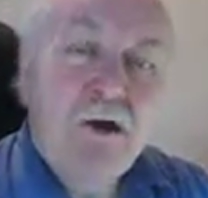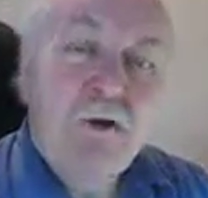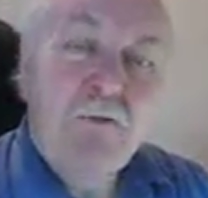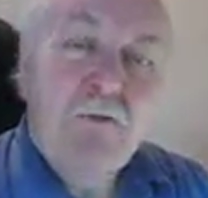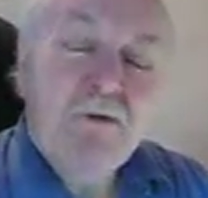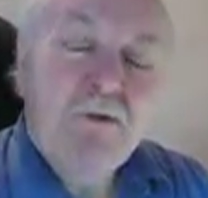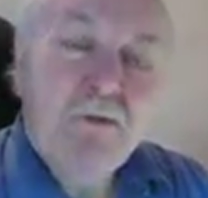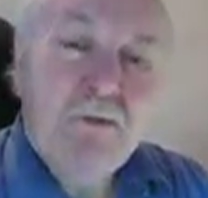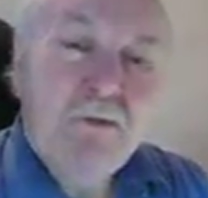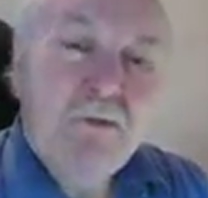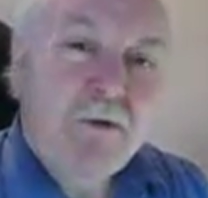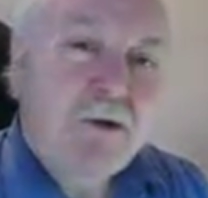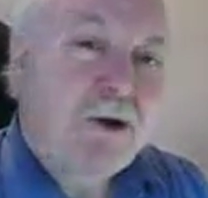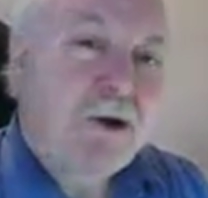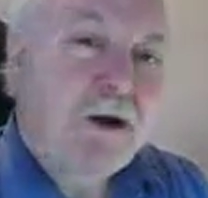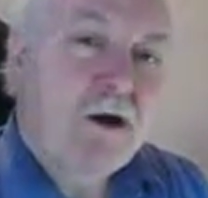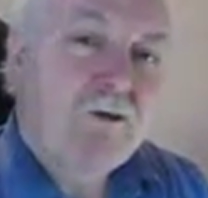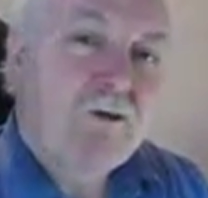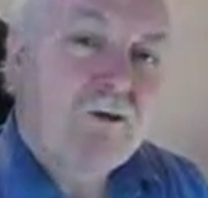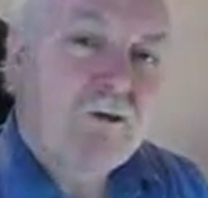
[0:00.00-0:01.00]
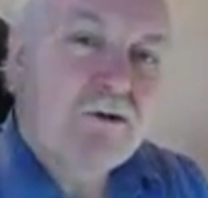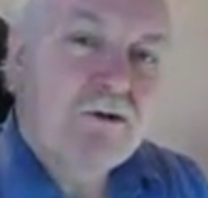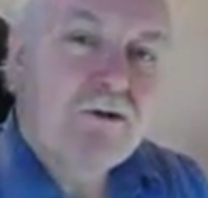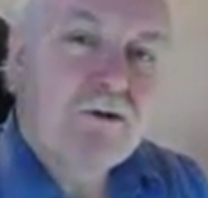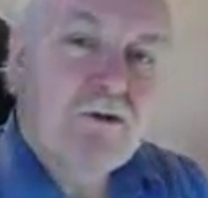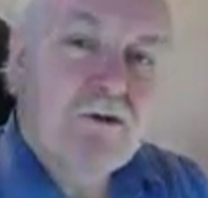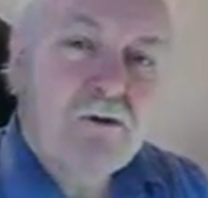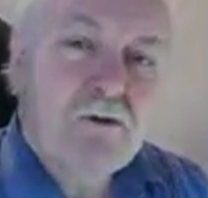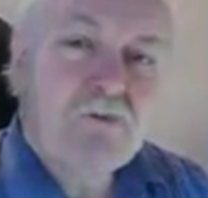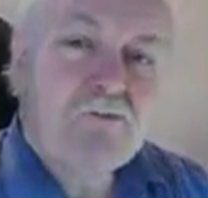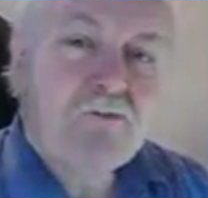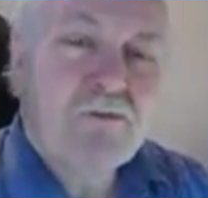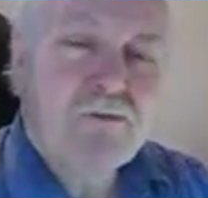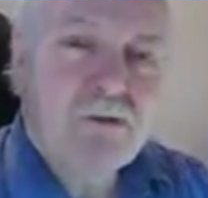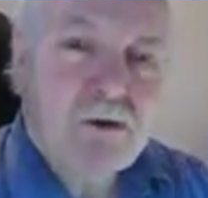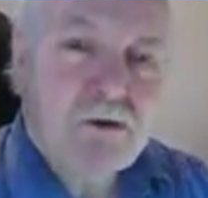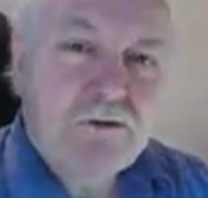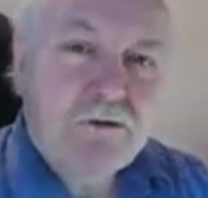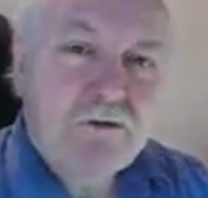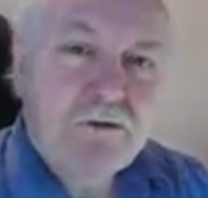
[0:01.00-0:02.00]
but they may have additional
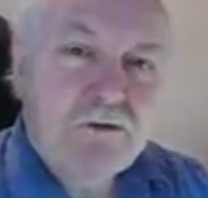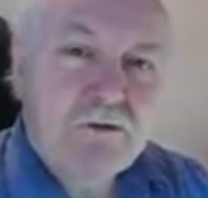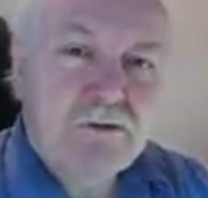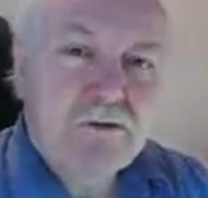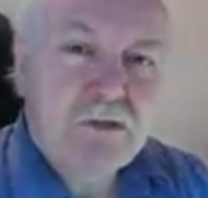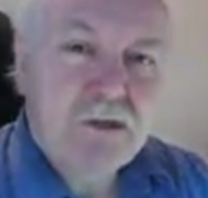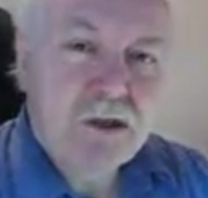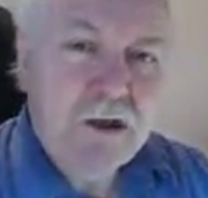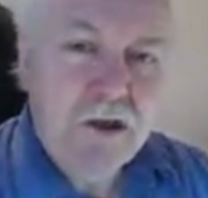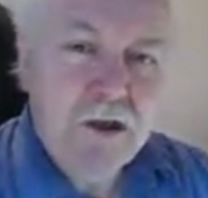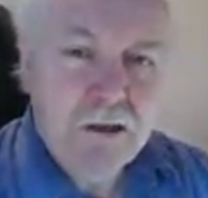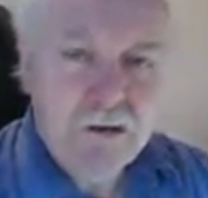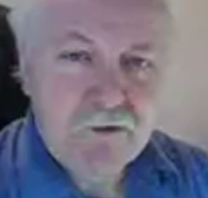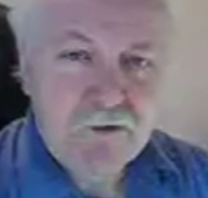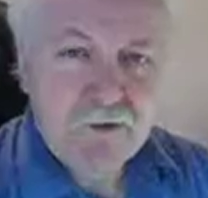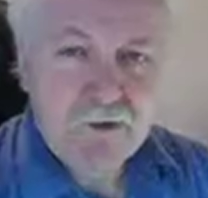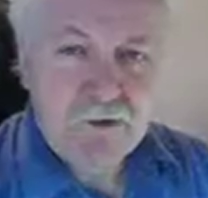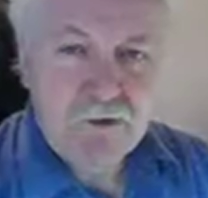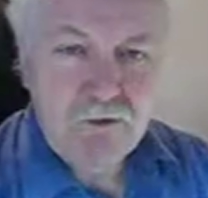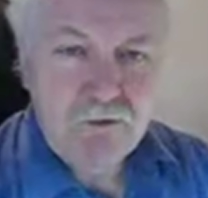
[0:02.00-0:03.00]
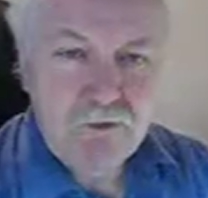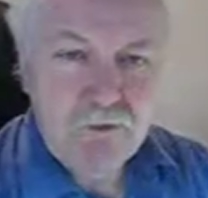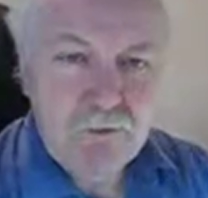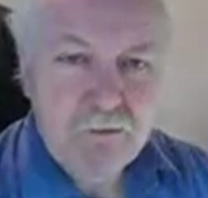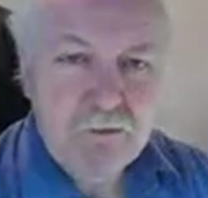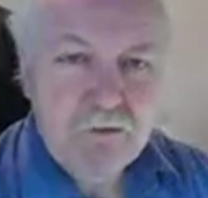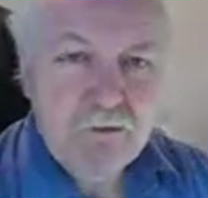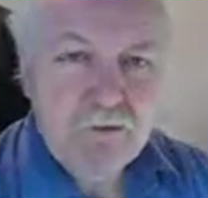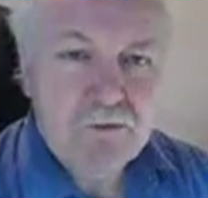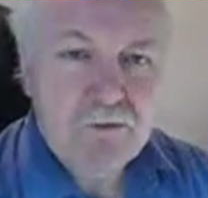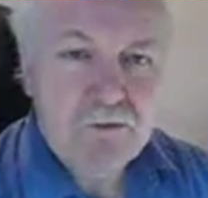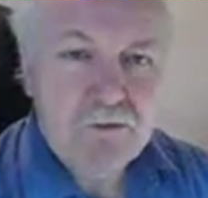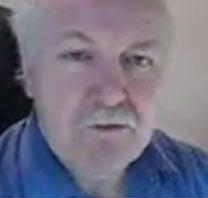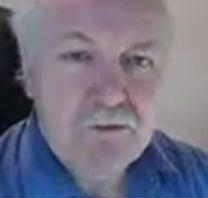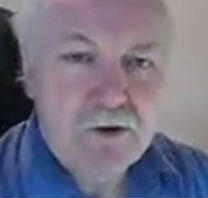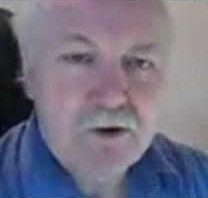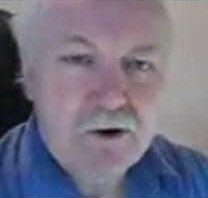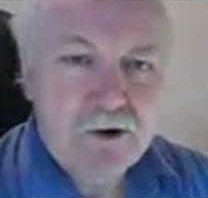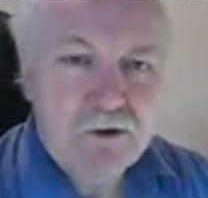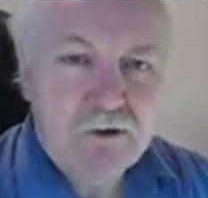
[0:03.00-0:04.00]
information that they'd like to contribute
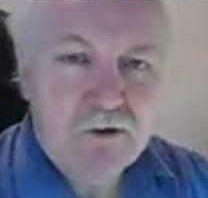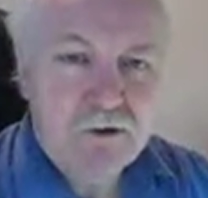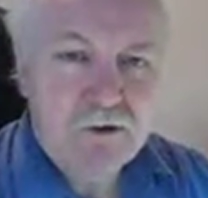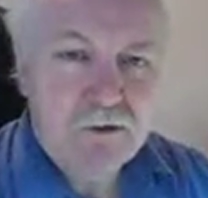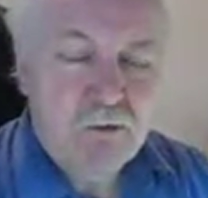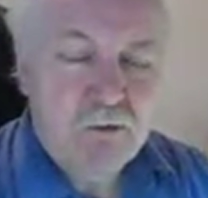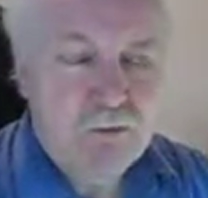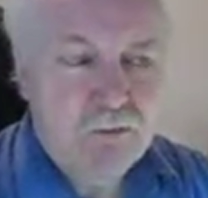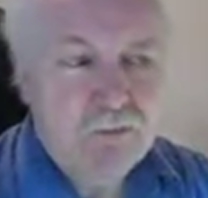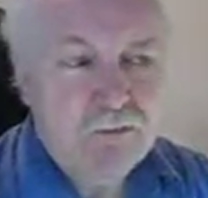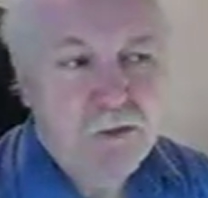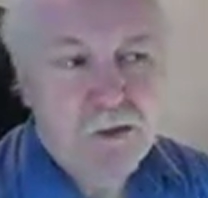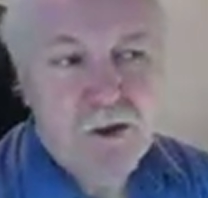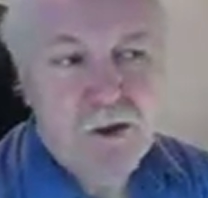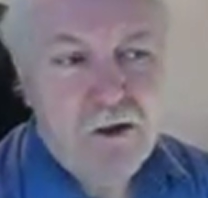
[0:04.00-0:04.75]
to Queen.